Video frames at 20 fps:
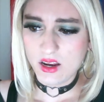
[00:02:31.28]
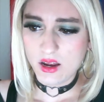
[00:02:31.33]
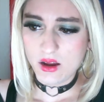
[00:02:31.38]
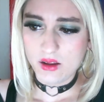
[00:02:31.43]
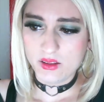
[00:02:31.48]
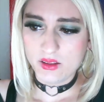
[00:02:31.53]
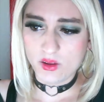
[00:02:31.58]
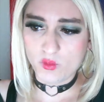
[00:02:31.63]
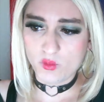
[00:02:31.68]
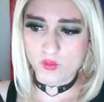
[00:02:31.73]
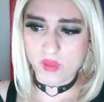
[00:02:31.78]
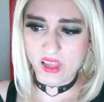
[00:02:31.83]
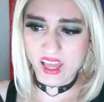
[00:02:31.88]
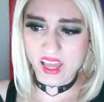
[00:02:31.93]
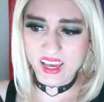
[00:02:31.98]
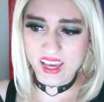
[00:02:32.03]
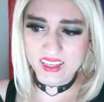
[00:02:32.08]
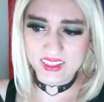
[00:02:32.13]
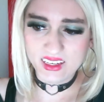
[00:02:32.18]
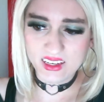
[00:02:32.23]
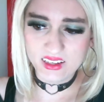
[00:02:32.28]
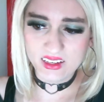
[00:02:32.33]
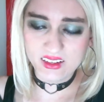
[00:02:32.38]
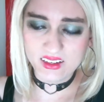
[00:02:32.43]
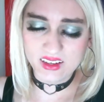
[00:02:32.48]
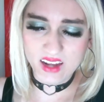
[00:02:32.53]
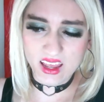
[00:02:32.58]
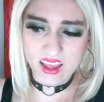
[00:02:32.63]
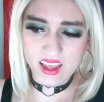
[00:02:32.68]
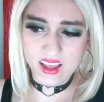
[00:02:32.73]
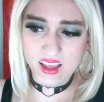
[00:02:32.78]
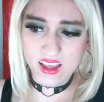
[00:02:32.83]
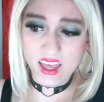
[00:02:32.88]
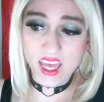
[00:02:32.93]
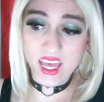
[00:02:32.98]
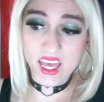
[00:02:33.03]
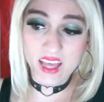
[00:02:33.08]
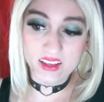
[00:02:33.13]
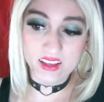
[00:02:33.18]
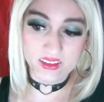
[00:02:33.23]
Now, Blaziken
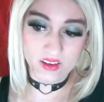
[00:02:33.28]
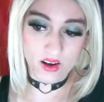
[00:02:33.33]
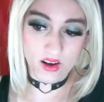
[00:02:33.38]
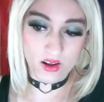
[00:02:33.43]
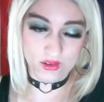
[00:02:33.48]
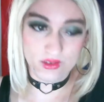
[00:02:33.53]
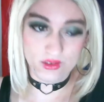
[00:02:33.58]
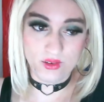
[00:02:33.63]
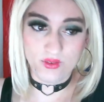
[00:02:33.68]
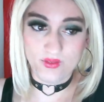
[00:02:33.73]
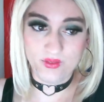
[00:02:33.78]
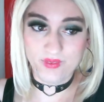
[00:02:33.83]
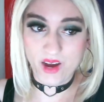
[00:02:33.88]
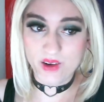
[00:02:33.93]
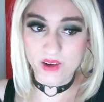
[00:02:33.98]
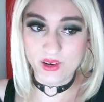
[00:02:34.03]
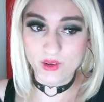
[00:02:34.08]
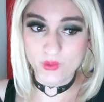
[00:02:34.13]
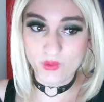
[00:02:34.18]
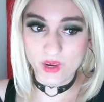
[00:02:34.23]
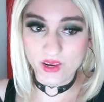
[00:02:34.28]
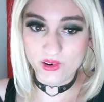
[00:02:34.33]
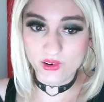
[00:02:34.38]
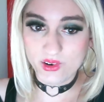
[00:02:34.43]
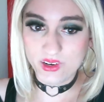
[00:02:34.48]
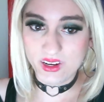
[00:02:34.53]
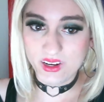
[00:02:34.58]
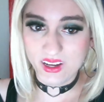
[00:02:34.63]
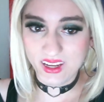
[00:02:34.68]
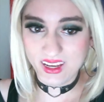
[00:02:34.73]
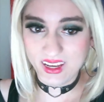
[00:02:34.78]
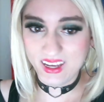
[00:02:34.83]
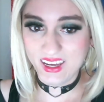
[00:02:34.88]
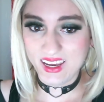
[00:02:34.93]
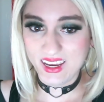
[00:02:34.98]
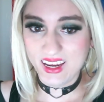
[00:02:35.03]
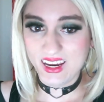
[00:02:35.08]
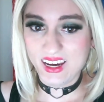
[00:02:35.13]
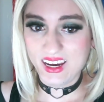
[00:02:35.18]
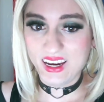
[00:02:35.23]
is also very weird.
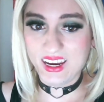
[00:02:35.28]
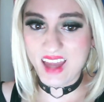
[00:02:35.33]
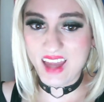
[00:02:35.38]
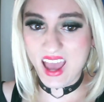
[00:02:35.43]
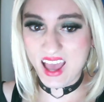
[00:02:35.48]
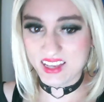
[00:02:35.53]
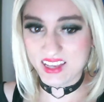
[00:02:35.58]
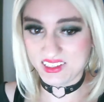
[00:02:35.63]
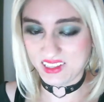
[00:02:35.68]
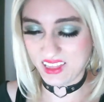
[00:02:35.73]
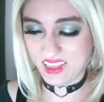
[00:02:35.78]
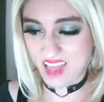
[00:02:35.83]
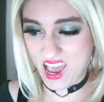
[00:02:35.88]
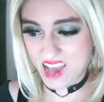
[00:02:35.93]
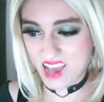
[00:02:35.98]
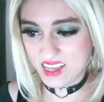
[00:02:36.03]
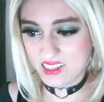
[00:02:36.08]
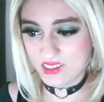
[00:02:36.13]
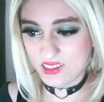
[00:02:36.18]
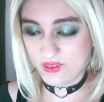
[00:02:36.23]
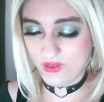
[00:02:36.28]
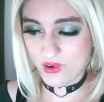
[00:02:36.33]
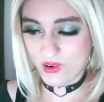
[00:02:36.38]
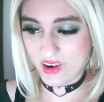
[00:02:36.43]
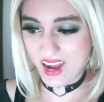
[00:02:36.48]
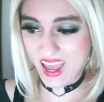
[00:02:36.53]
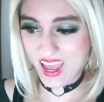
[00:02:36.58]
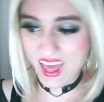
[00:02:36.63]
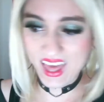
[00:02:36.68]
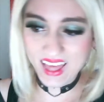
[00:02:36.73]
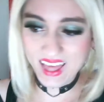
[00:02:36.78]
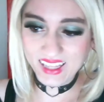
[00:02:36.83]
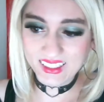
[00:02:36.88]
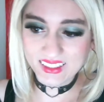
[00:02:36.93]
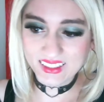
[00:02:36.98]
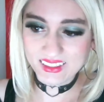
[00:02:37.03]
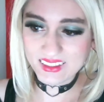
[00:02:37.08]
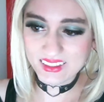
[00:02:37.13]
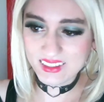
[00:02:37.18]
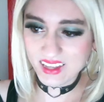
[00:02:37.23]
It has legs for
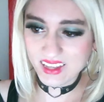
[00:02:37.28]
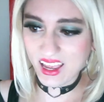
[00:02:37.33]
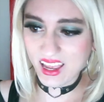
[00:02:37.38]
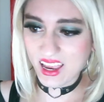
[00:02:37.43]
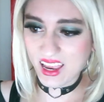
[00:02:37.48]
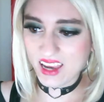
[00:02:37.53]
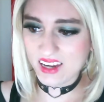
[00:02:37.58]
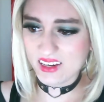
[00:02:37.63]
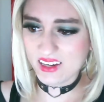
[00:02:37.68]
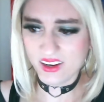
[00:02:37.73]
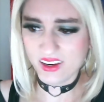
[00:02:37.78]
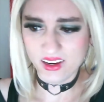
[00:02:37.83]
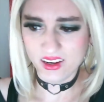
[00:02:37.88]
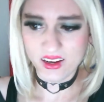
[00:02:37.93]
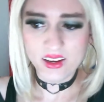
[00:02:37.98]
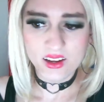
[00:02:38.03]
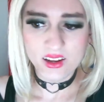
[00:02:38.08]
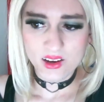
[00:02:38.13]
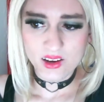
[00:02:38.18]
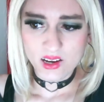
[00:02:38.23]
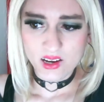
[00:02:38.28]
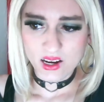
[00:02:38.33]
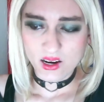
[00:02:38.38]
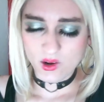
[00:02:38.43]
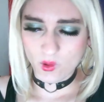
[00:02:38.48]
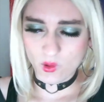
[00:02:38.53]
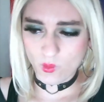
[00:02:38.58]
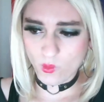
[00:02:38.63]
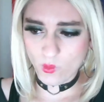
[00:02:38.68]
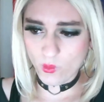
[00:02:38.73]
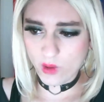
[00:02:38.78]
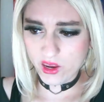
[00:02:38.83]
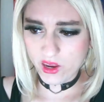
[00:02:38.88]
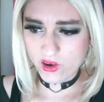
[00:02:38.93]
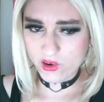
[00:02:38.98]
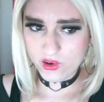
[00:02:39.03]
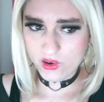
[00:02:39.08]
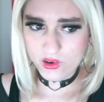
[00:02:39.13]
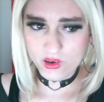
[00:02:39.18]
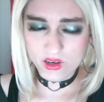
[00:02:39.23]
hands and
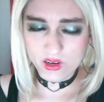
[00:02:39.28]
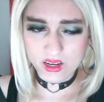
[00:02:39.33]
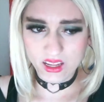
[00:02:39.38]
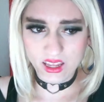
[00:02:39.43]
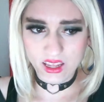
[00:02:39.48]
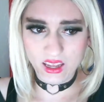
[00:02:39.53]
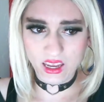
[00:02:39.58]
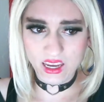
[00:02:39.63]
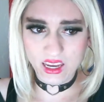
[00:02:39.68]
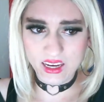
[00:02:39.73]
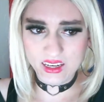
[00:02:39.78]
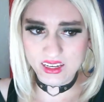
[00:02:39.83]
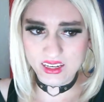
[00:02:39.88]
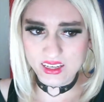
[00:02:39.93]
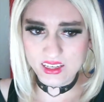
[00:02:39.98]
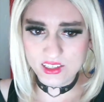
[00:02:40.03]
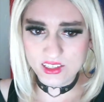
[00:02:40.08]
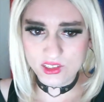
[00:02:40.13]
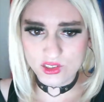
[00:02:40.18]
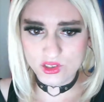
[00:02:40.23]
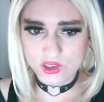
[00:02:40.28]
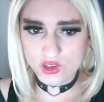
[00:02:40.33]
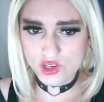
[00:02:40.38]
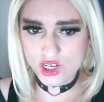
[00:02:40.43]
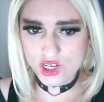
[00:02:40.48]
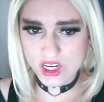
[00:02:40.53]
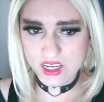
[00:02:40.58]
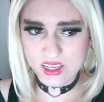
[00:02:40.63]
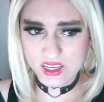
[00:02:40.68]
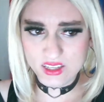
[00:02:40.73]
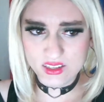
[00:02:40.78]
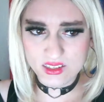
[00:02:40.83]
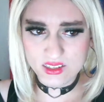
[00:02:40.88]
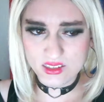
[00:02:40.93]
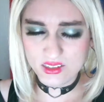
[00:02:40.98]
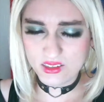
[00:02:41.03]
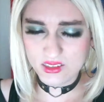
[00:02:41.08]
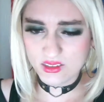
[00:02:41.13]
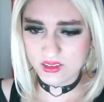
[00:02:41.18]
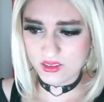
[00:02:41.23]
weird 80s
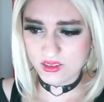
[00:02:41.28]
jeans